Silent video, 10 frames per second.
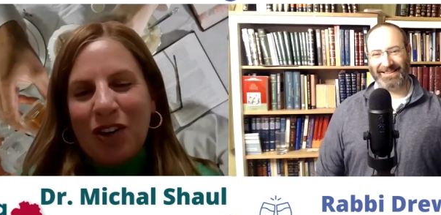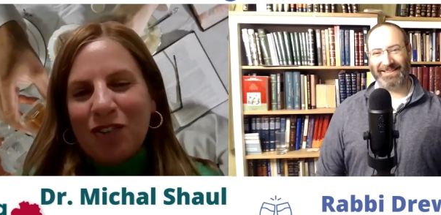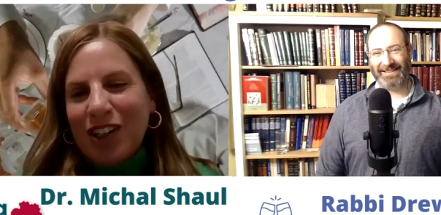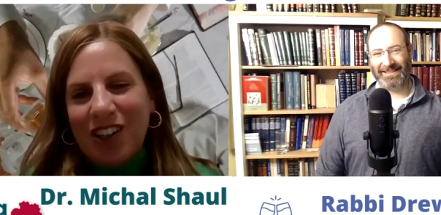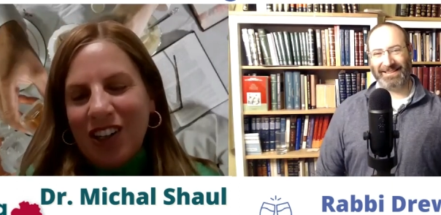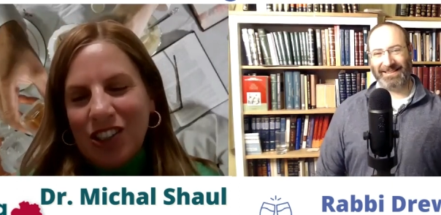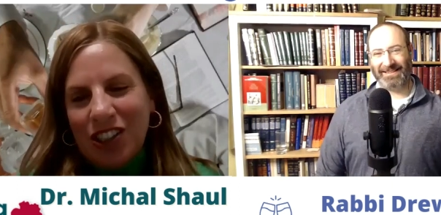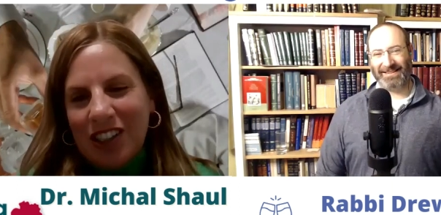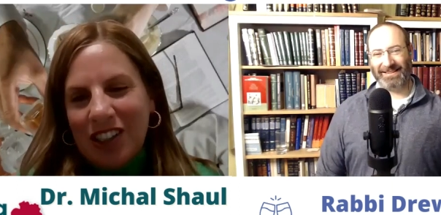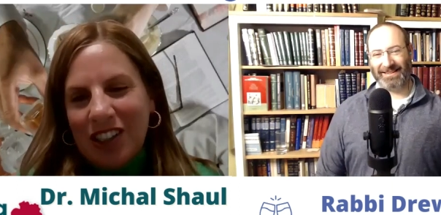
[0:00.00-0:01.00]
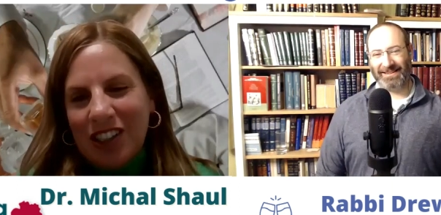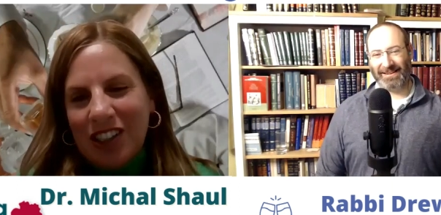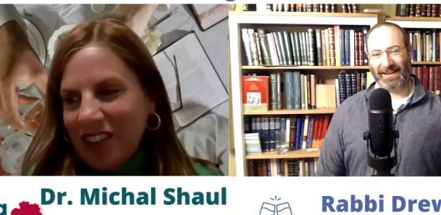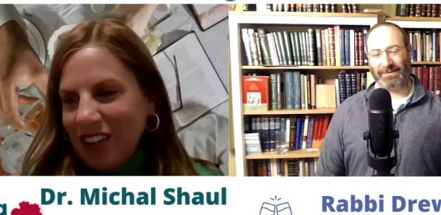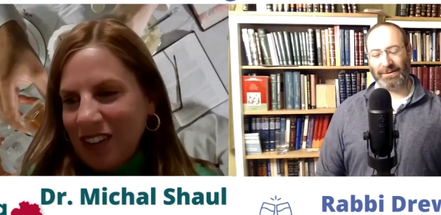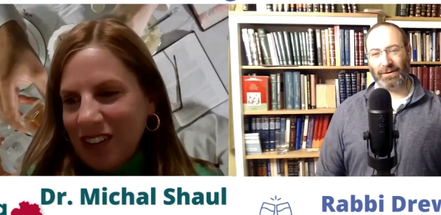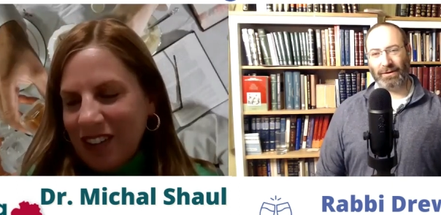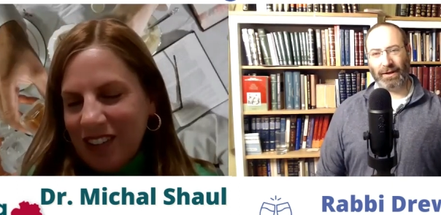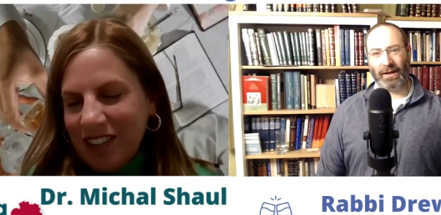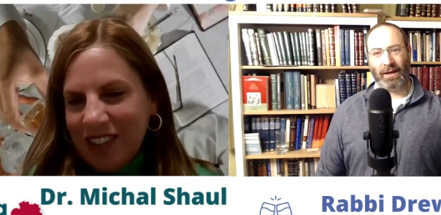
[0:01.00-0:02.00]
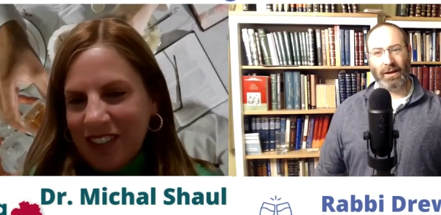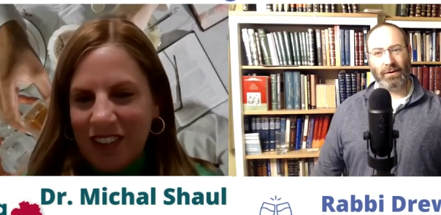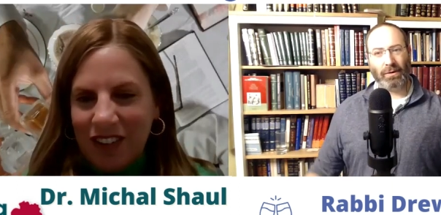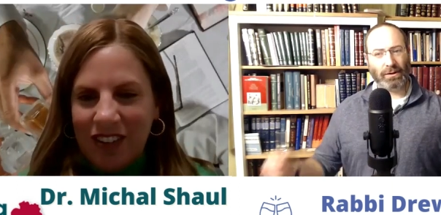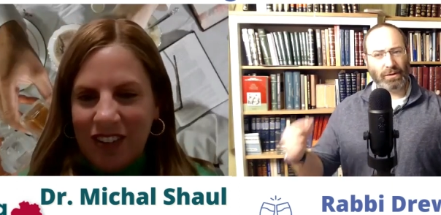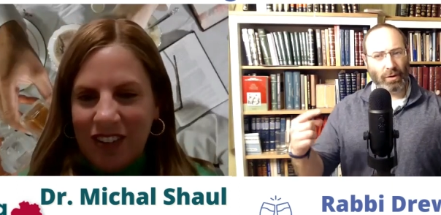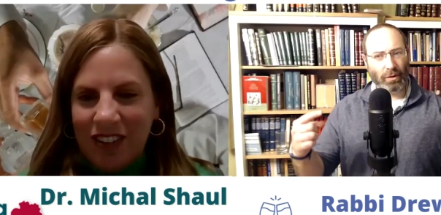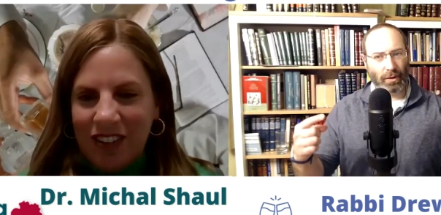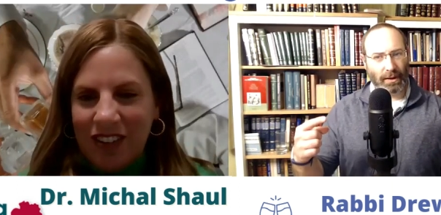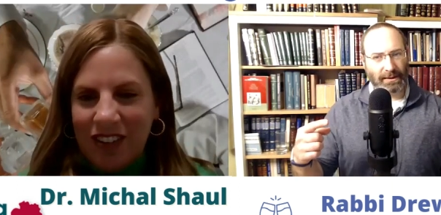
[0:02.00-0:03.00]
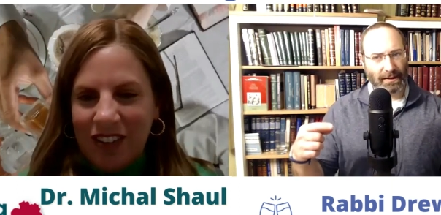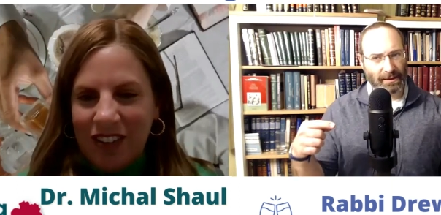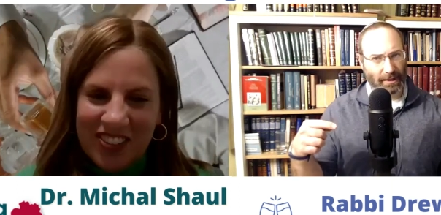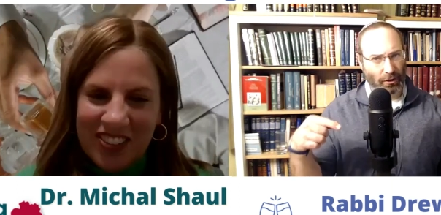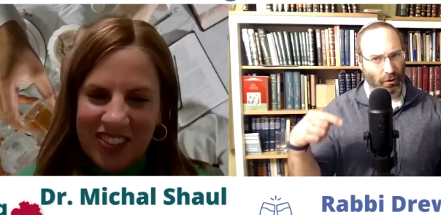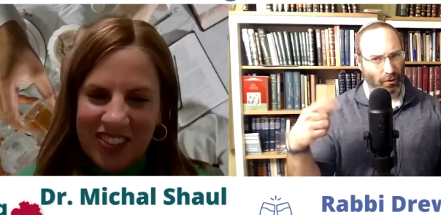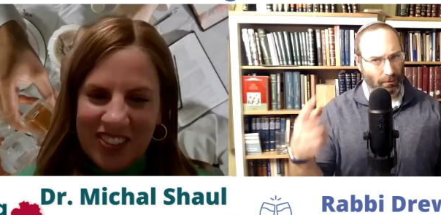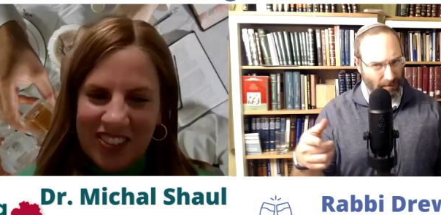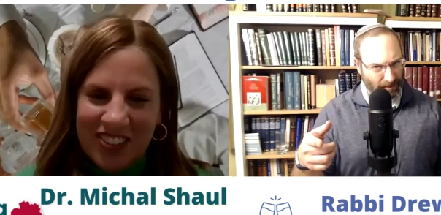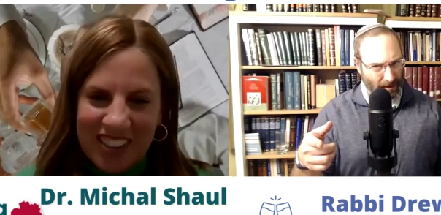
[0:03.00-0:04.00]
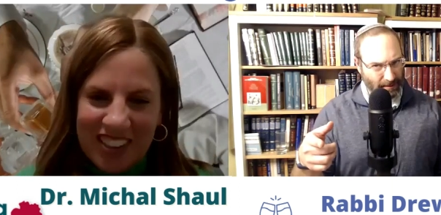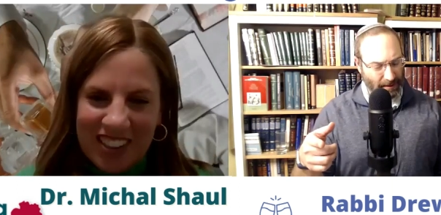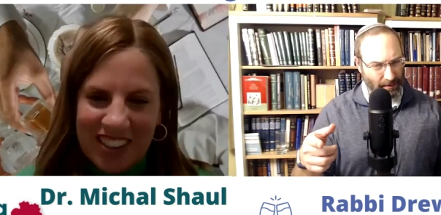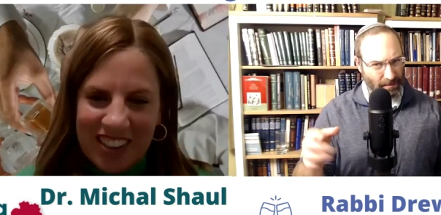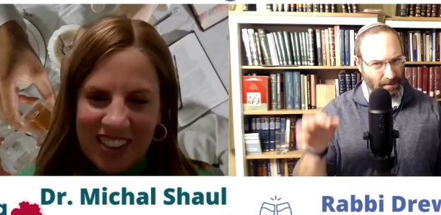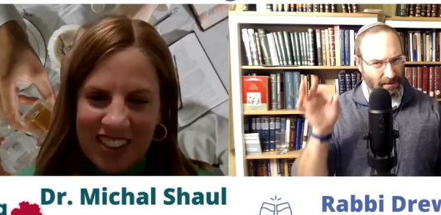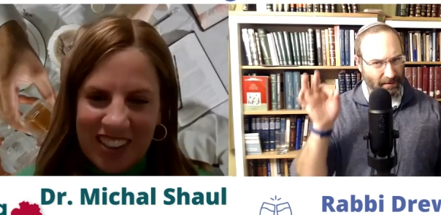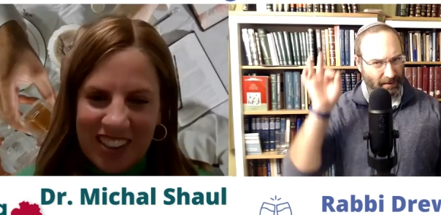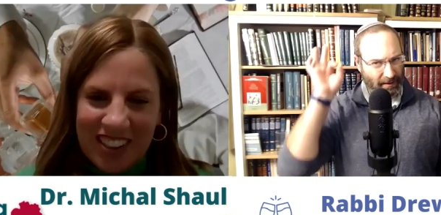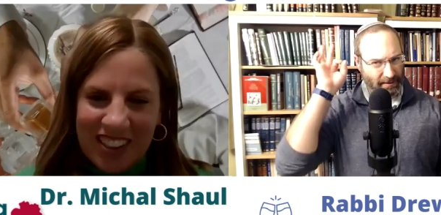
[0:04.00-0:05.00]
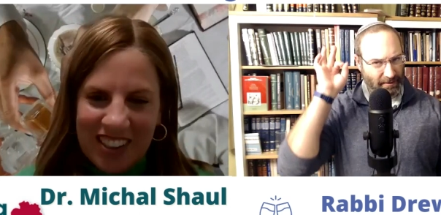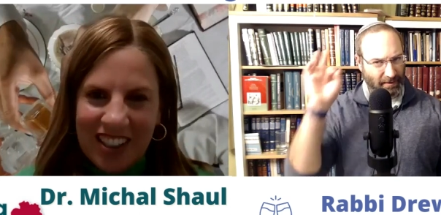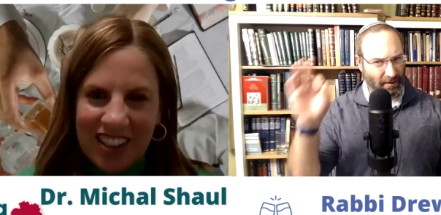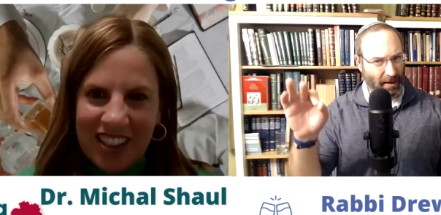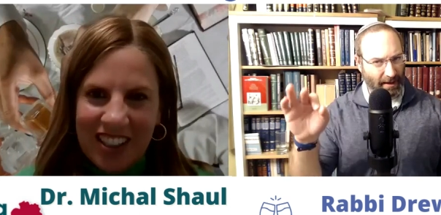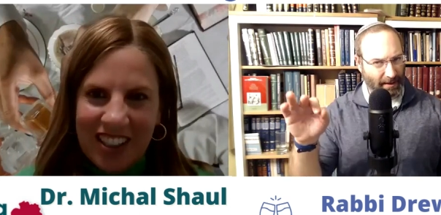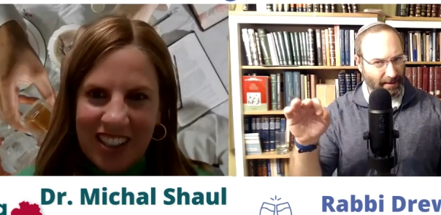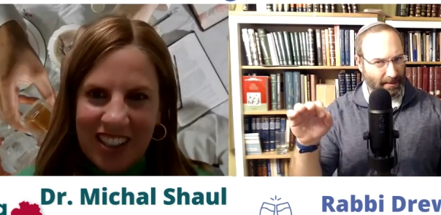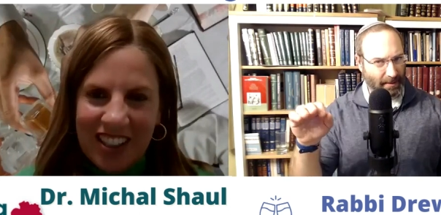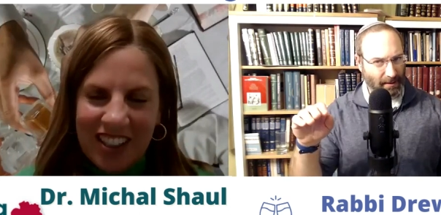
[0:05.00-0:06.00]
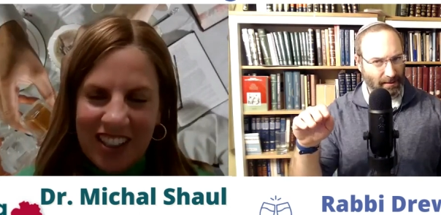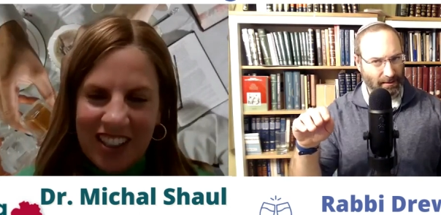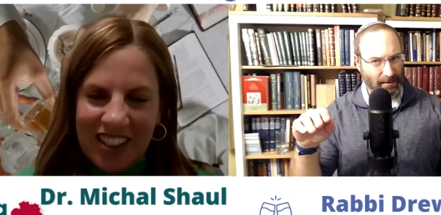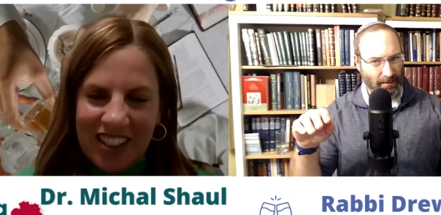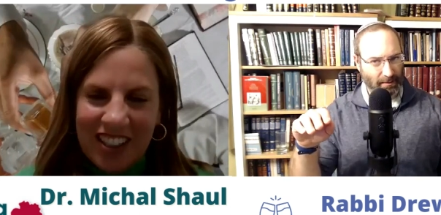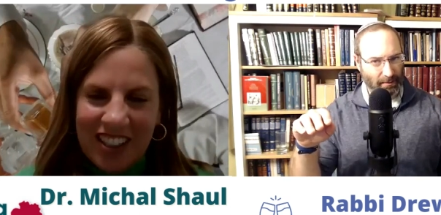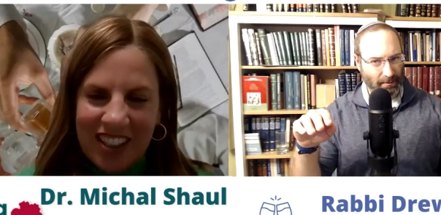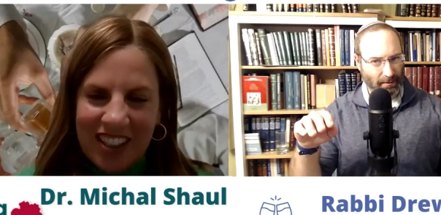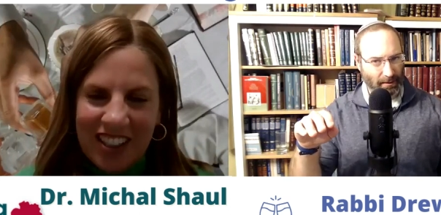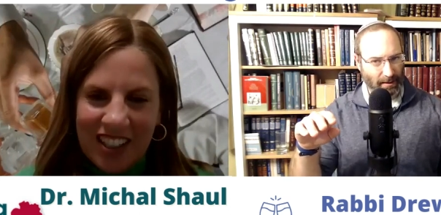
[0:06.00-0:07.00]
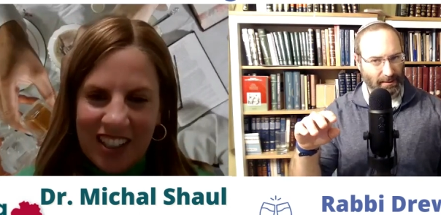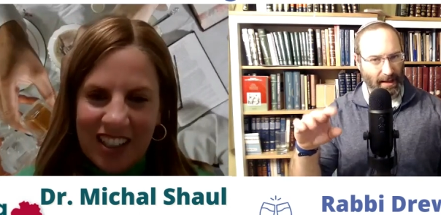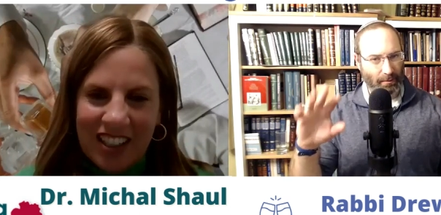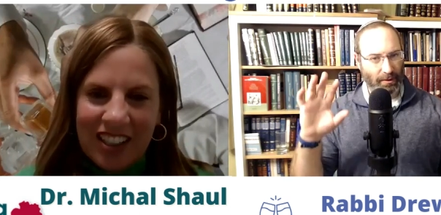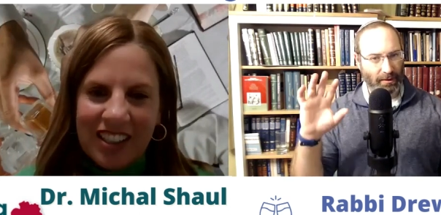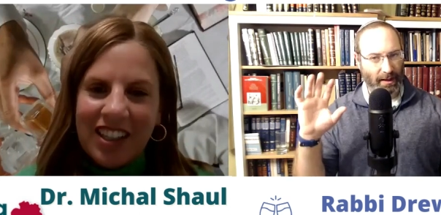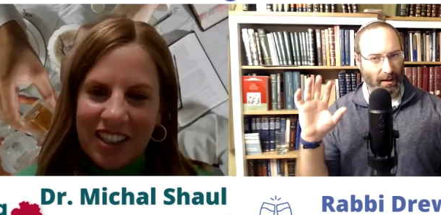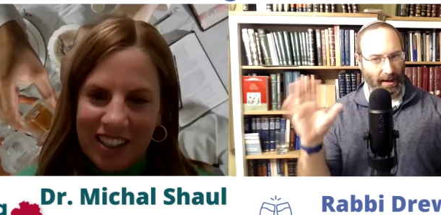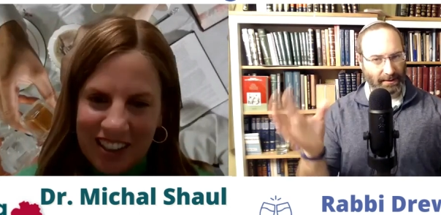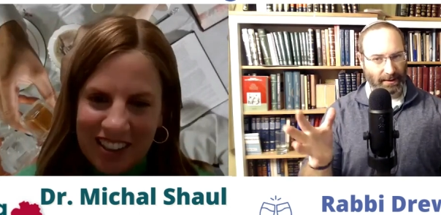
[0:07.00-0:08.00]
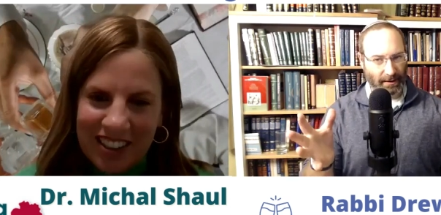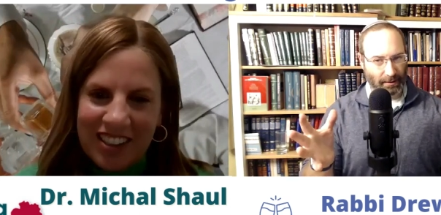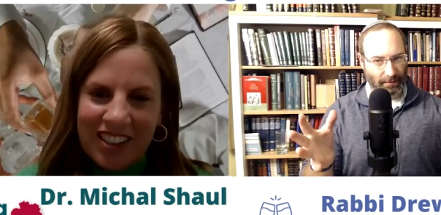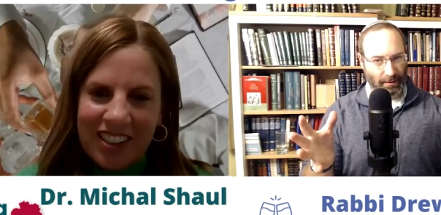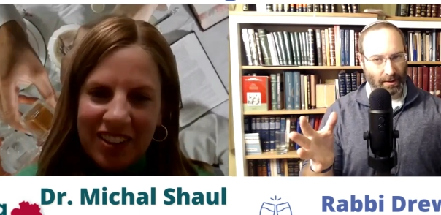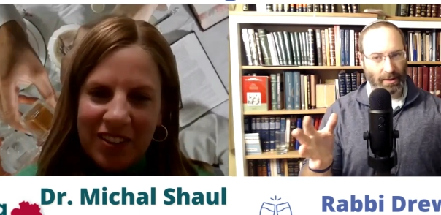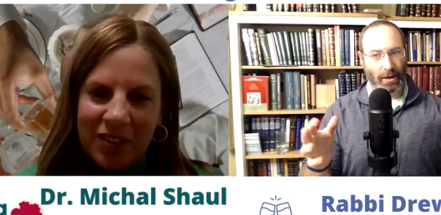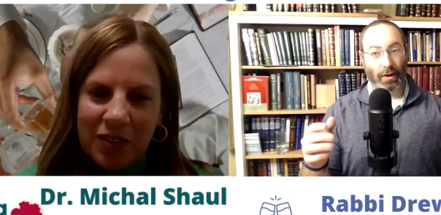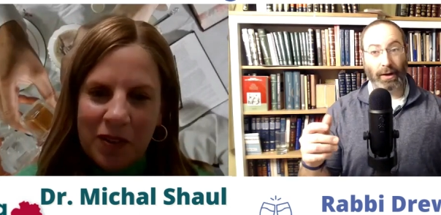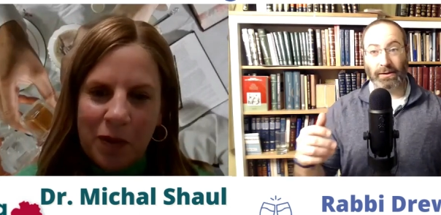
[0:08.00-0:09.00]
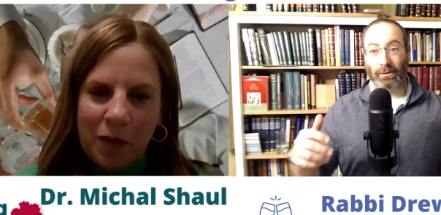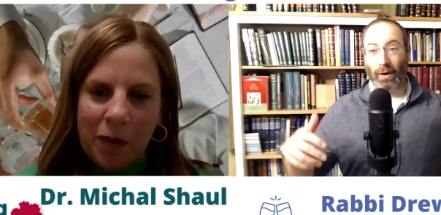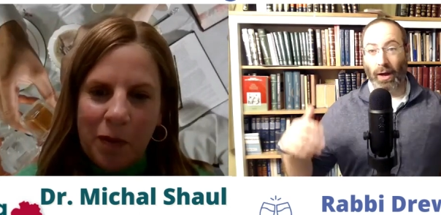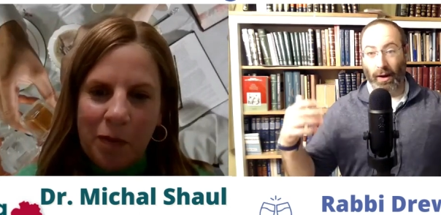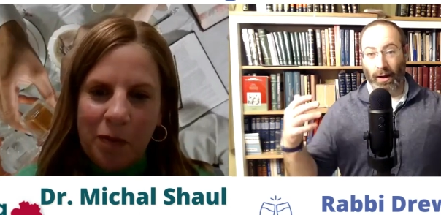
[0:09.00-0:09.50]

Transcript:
Speaker 1: part of our culture
Speaker 2: absolutely so it sounds like your response here is specifically to fellow academics is that what they're asking yeah. you? Okay, so